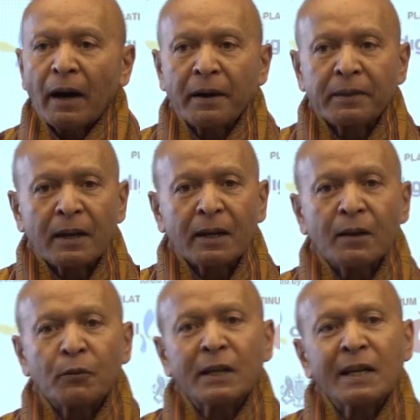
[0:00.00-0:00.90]
I think
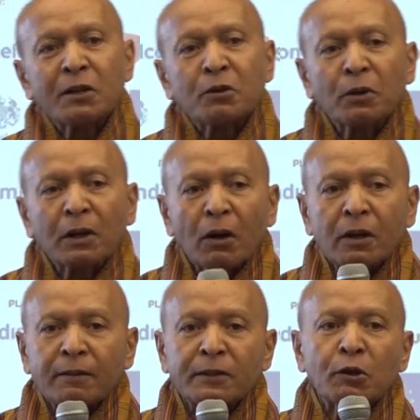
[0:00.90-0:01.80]
we need to do a
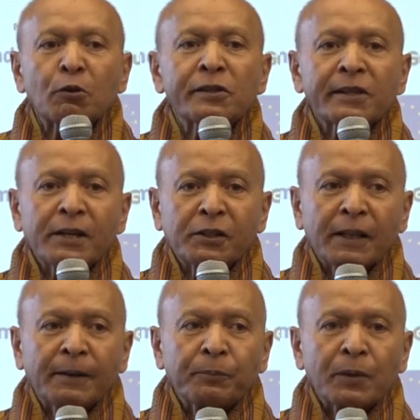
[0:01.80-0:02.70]
lot of soul
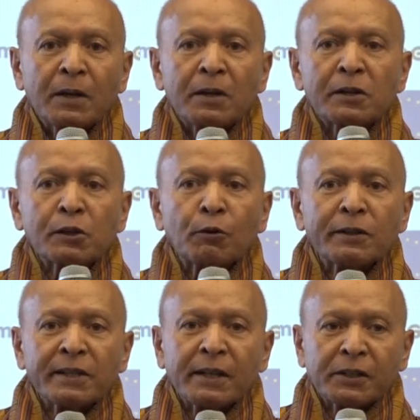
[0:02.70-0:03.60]
searching. Soul
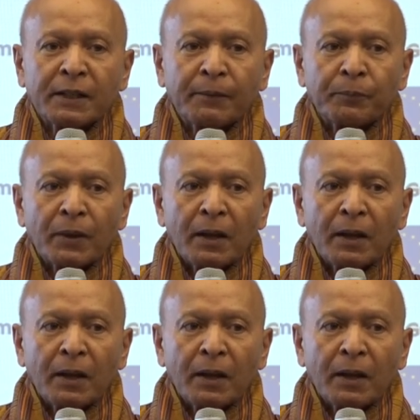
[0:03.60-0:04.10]
searching.